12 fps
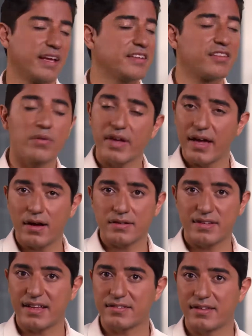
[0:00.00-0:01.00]
It's okay on
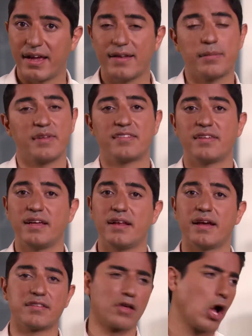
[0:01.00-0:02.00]
test day to be seen
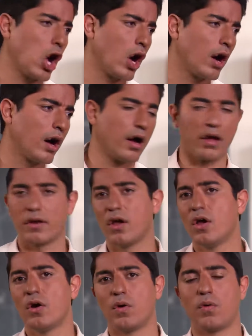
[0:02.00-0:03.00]
as odd
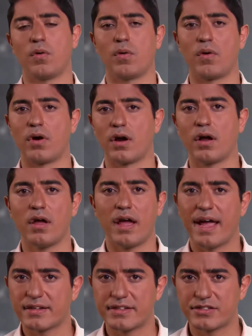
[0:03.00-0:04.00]
or
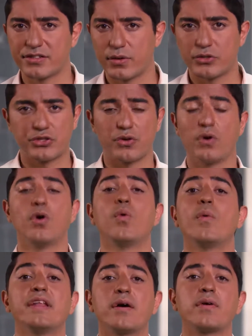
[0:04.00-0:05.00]
antisocial.
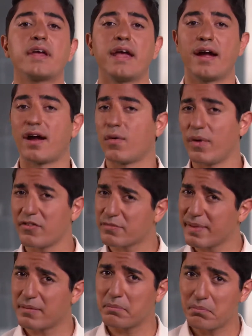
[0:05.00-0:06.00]
We don't care. We've
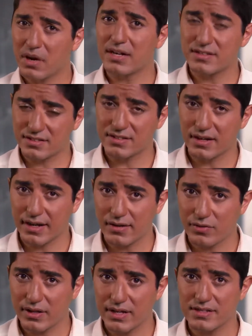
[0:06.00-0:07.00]
spent months studying
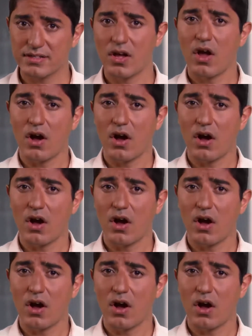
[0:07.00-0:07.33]
for this.